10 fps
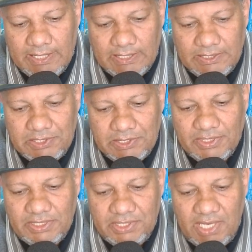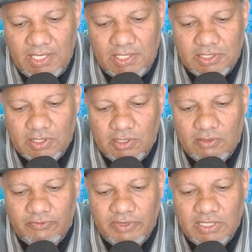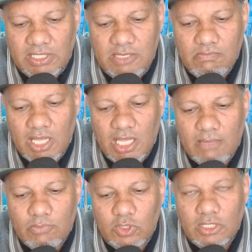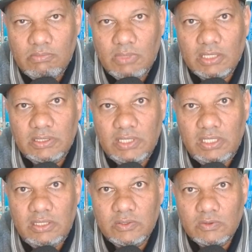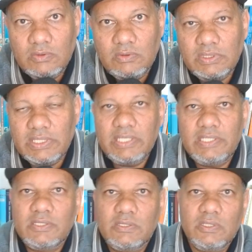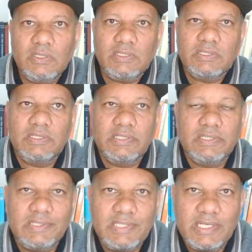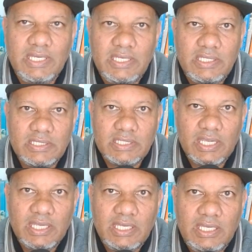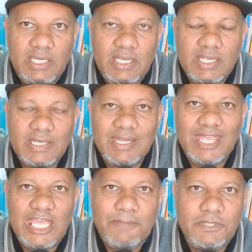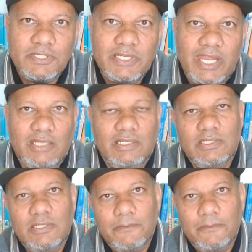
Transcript: And so the sense of an Imamun Mahdiyun is not, there is a, an abstract